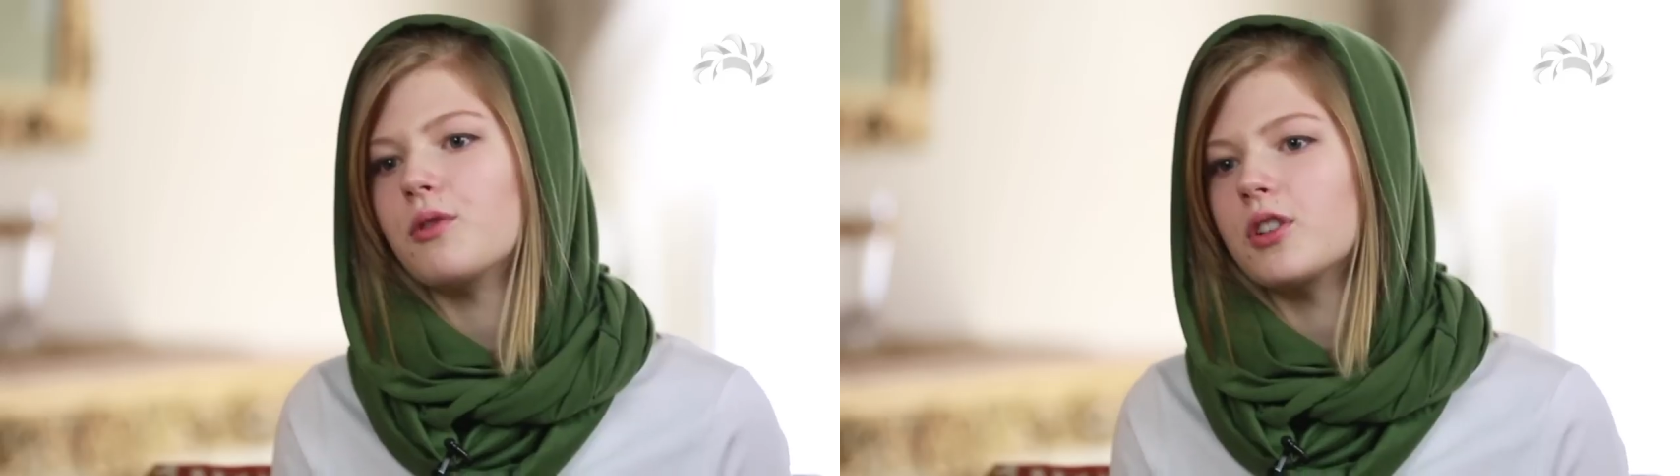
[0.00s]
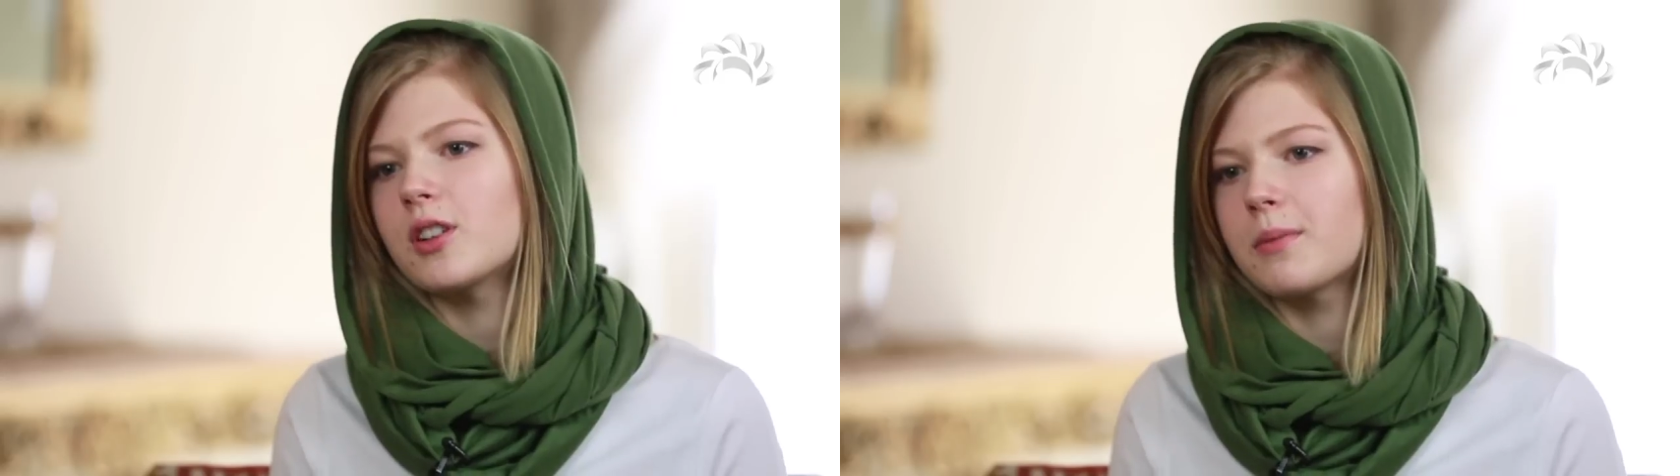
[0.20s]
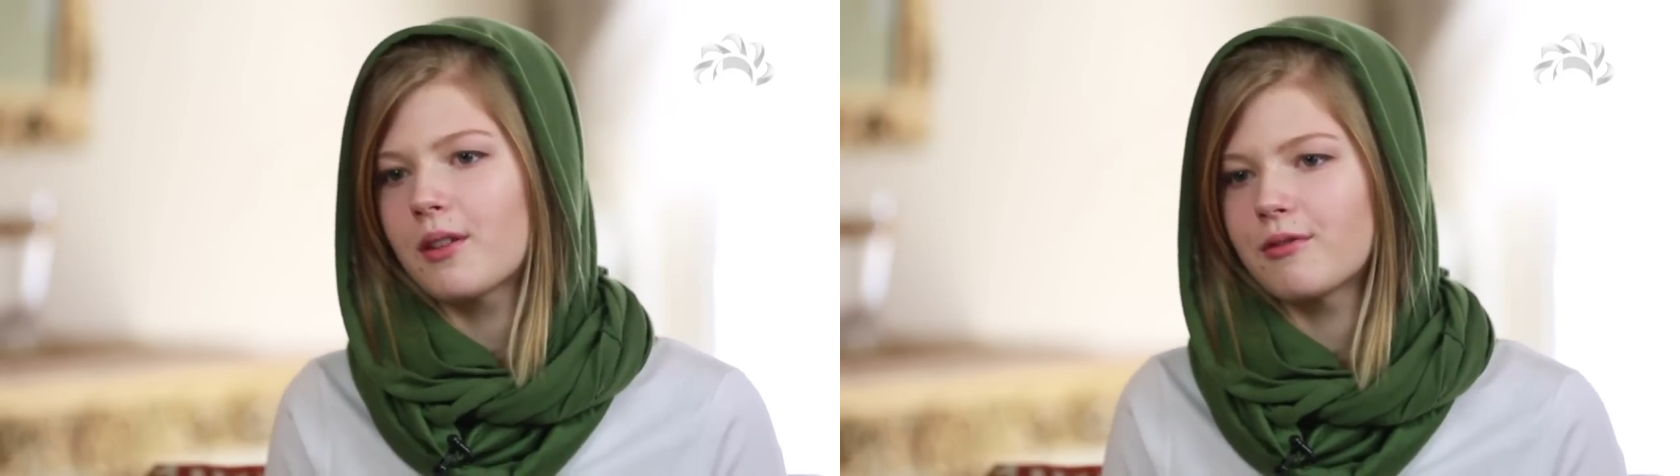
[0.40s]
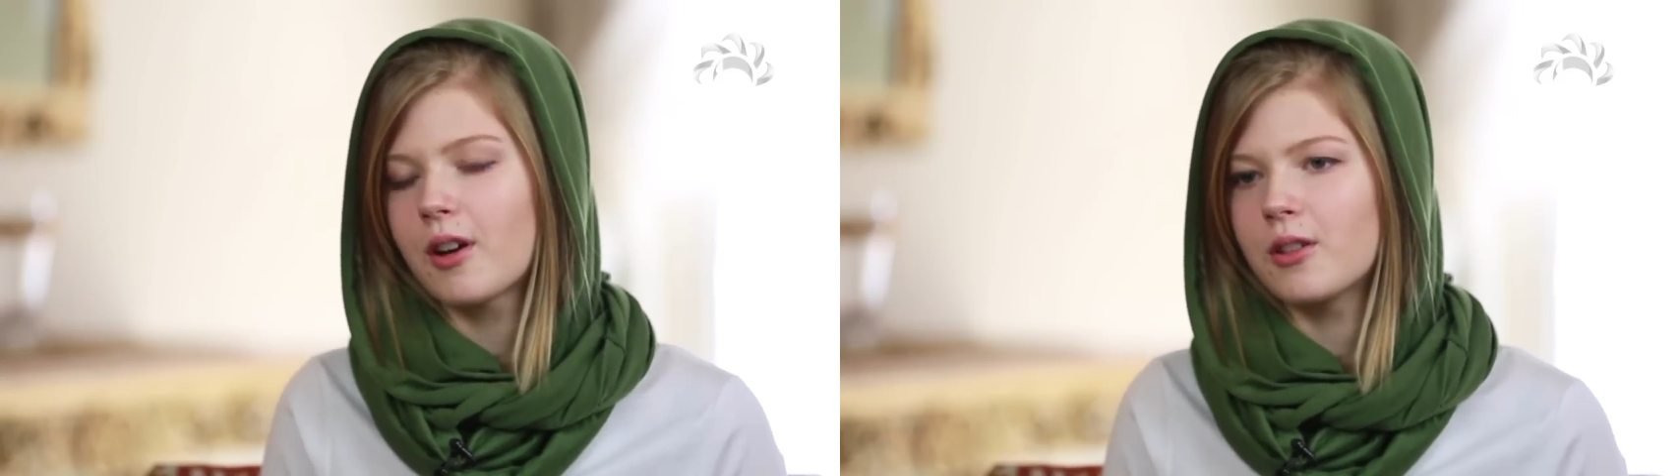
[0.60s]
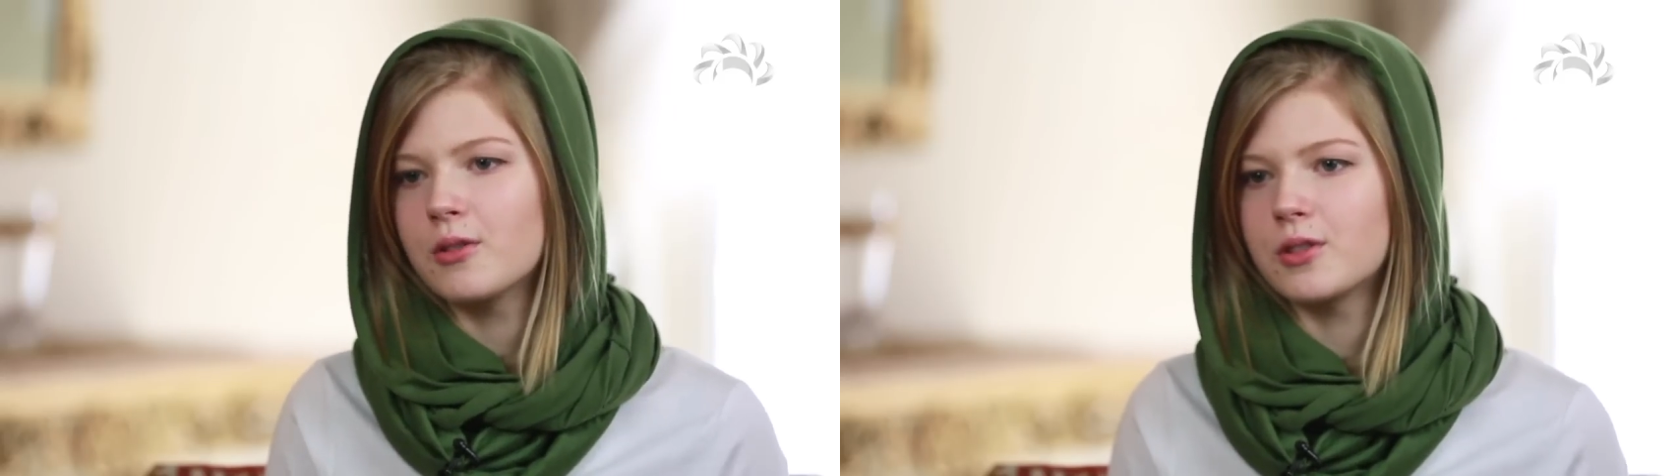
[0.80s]
of worship that
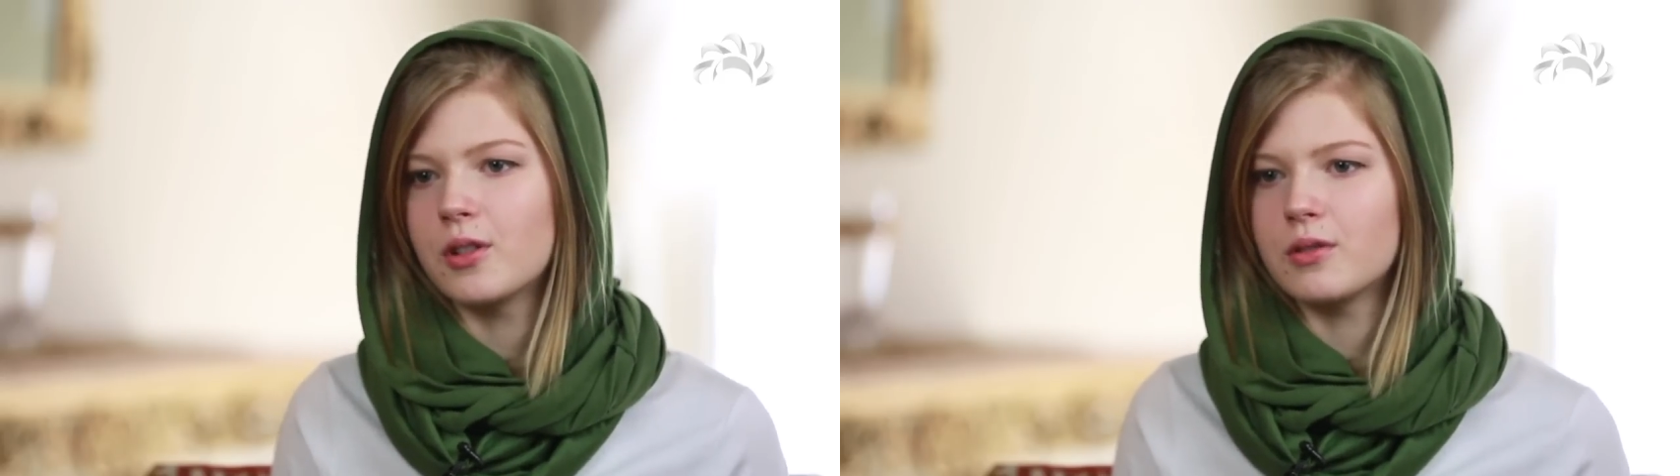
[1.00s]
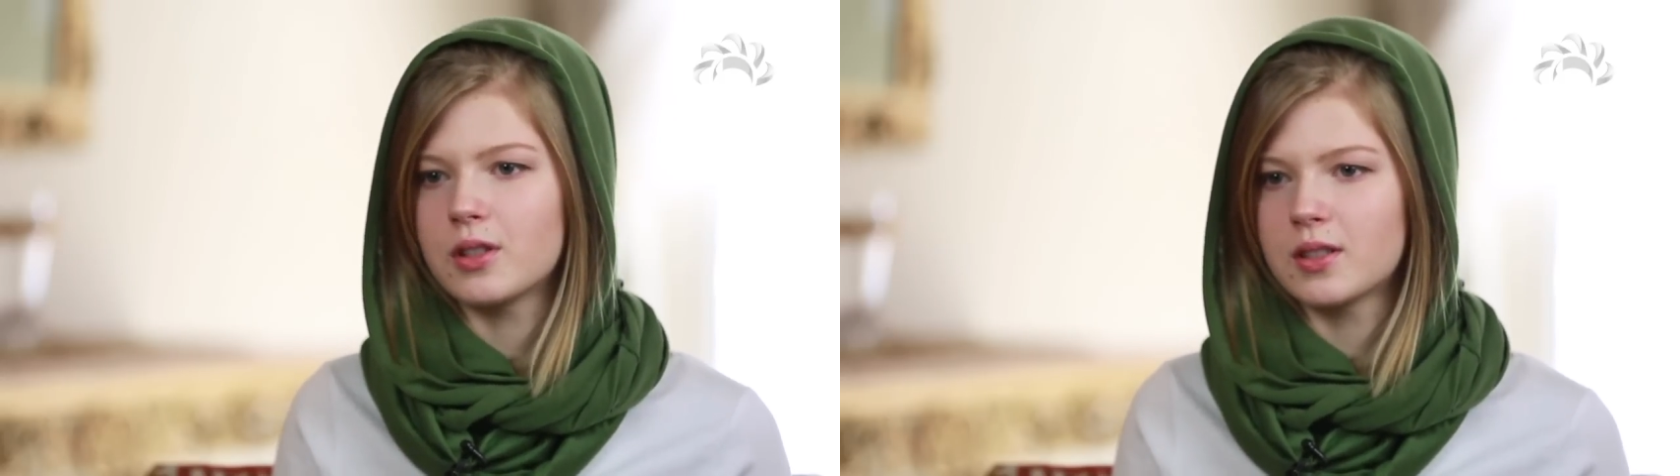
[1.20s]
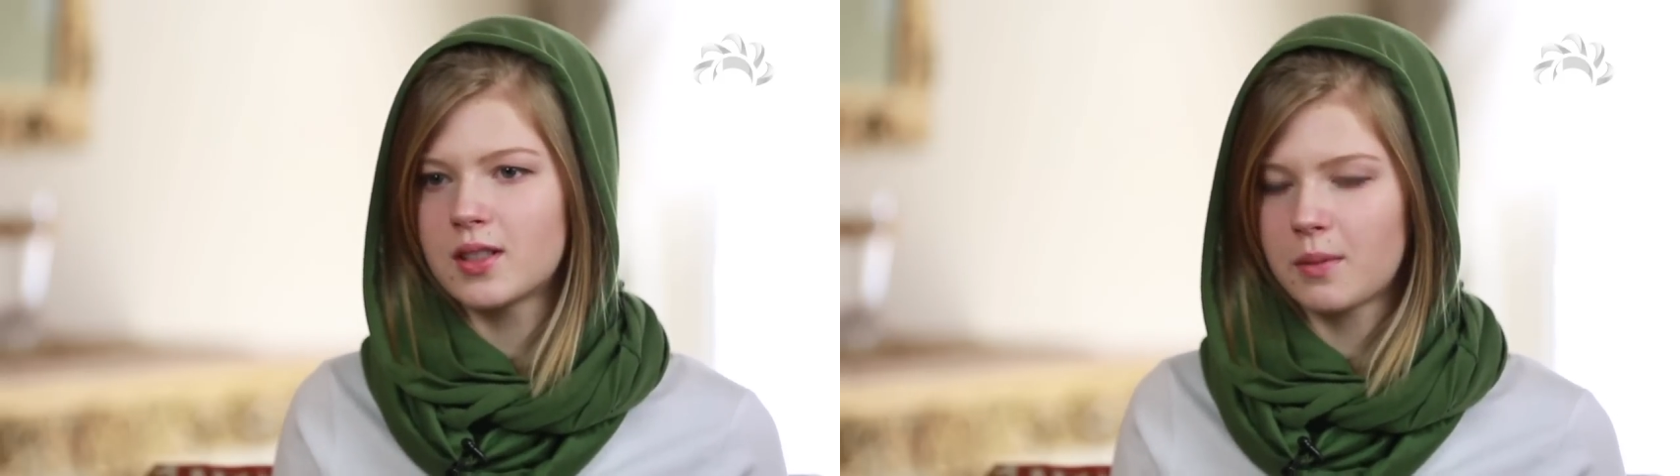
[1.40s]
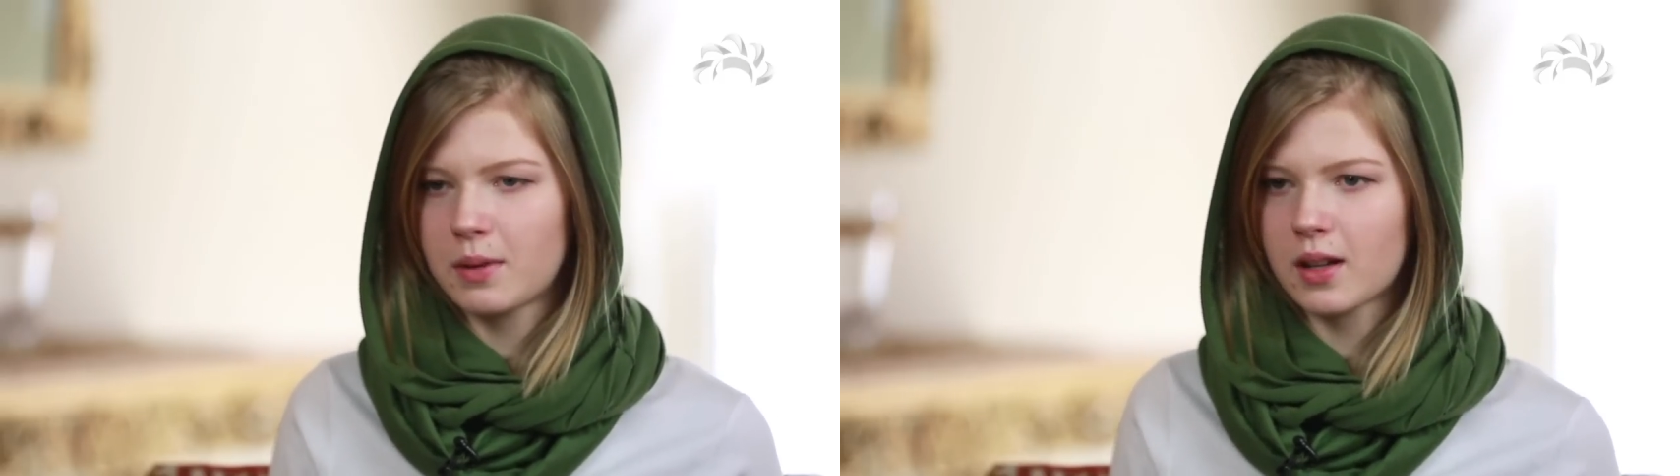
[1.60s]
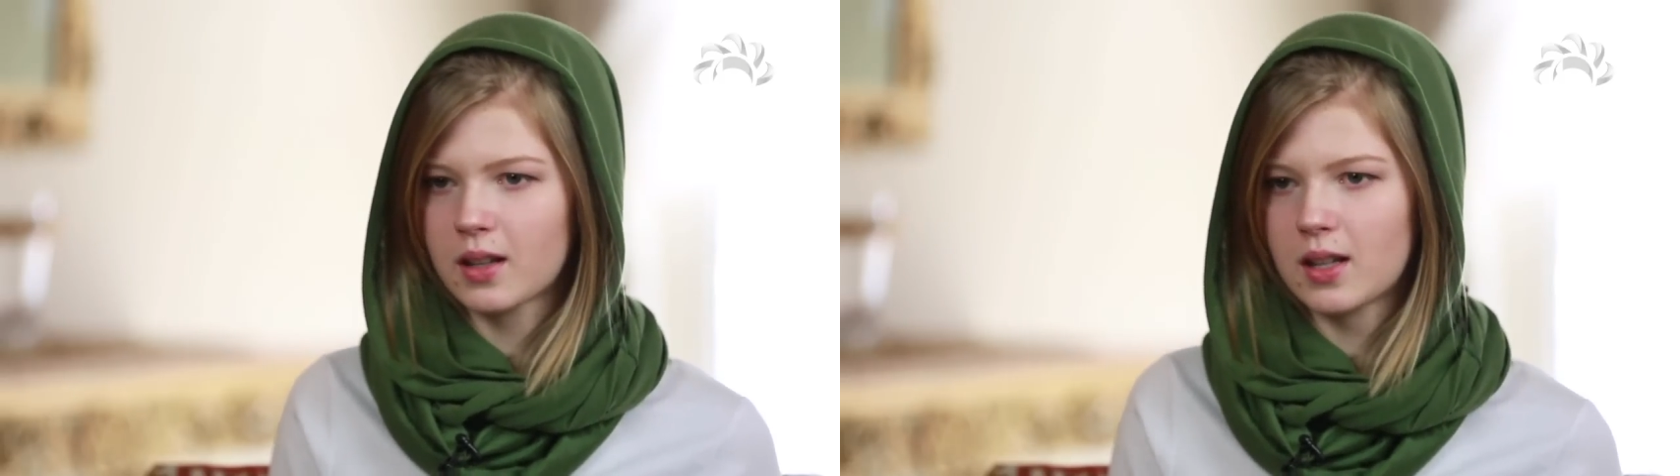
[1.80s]
follows those is
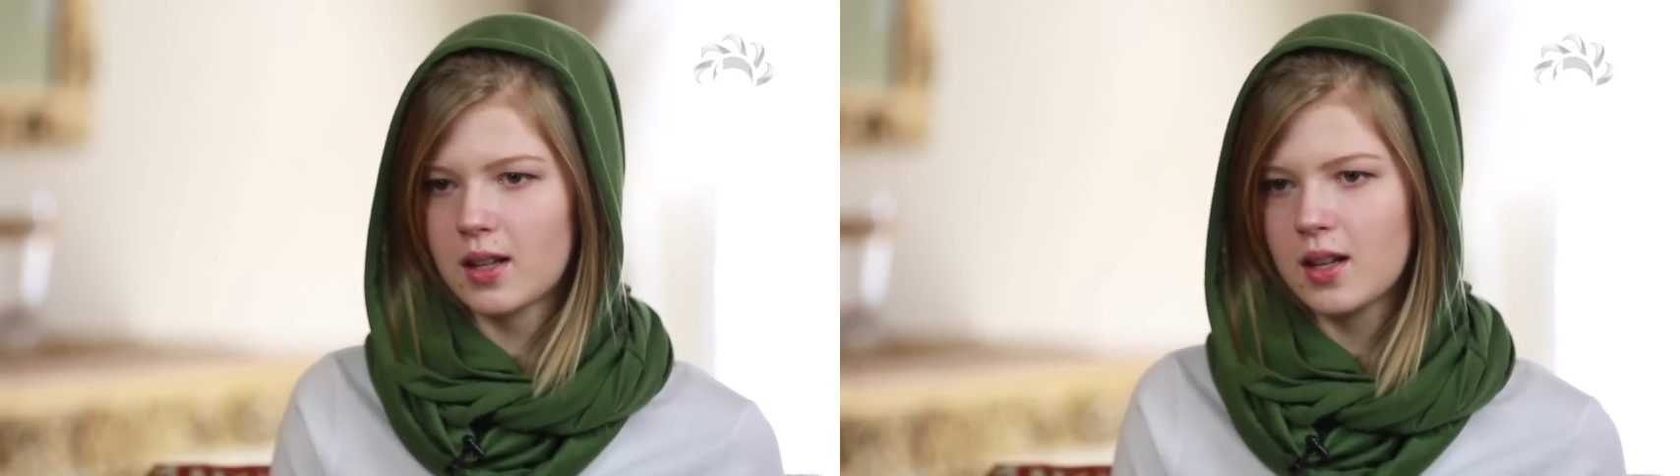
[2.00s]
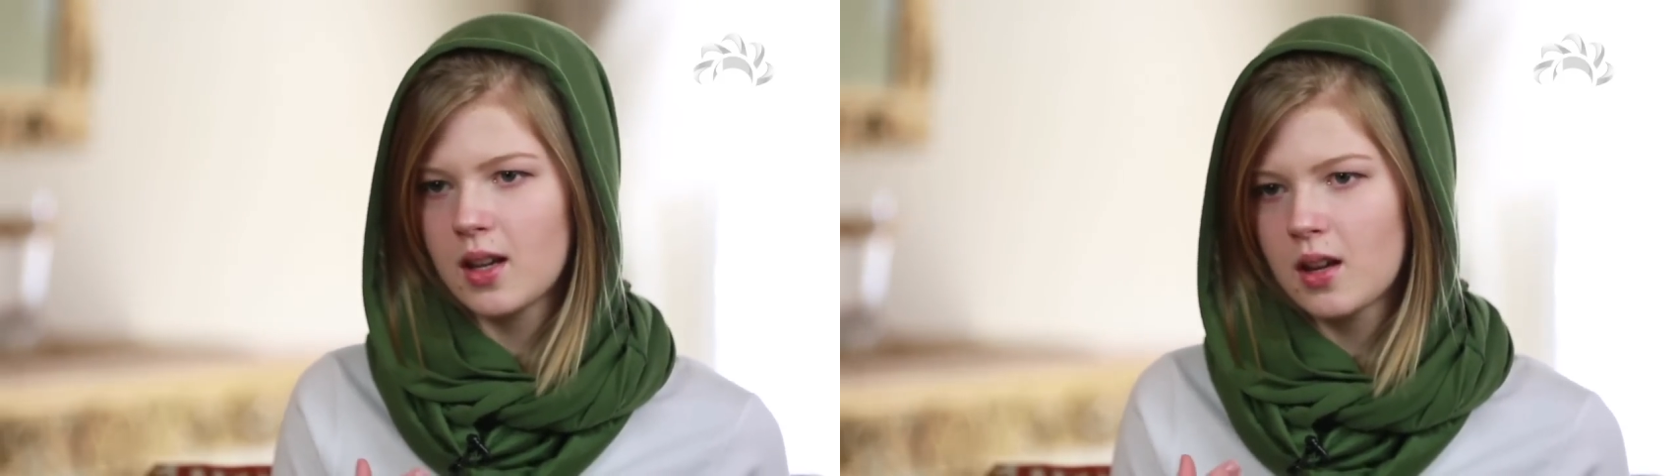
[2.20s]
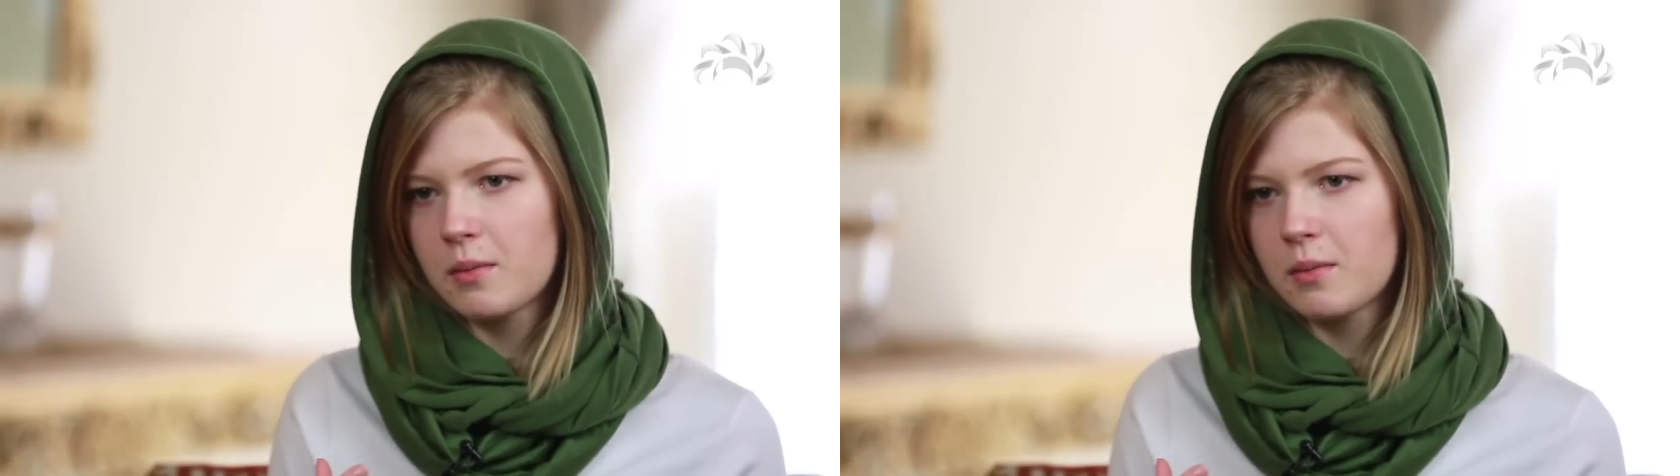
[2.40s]
typically